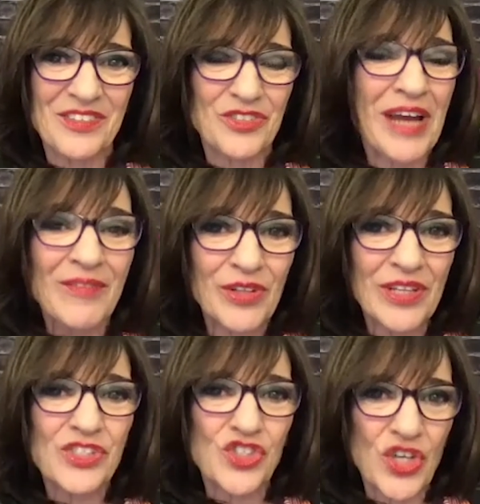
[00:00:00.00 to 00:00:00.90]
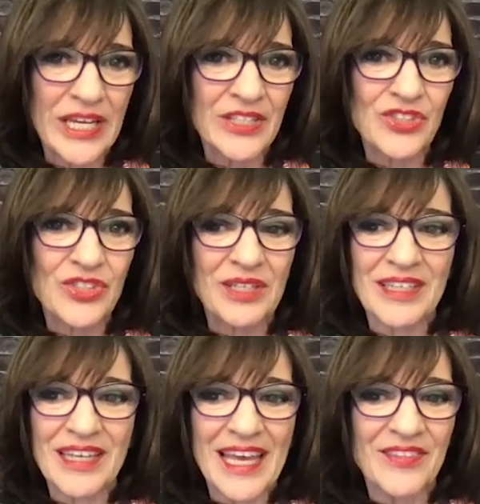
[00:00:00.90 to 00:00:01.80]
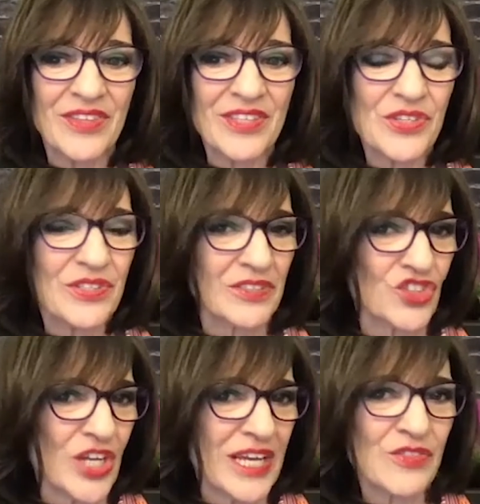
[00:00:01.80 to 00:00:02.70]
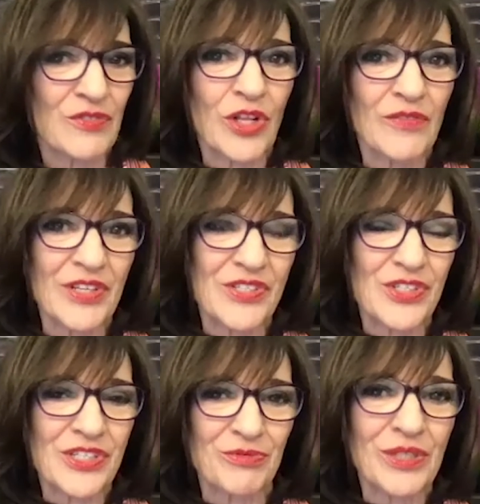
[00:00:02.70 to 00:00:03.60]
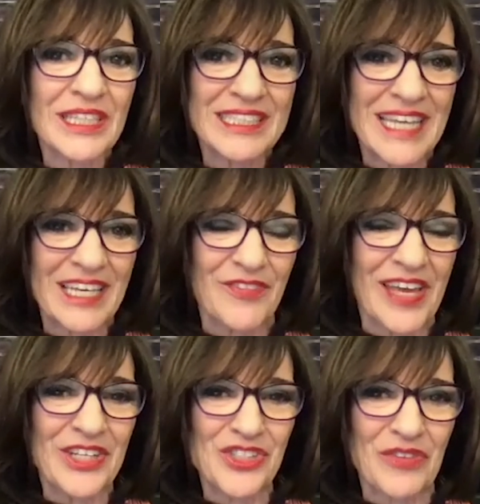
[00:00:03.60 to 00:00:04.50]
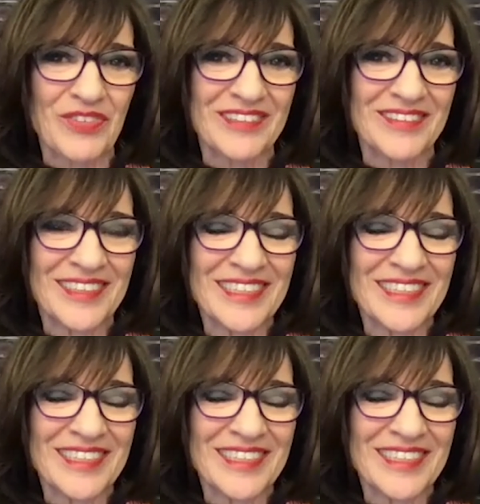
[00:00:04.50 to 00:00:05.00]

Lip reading: Travel has changed, and this is a chance for all of us to really take advantage of it.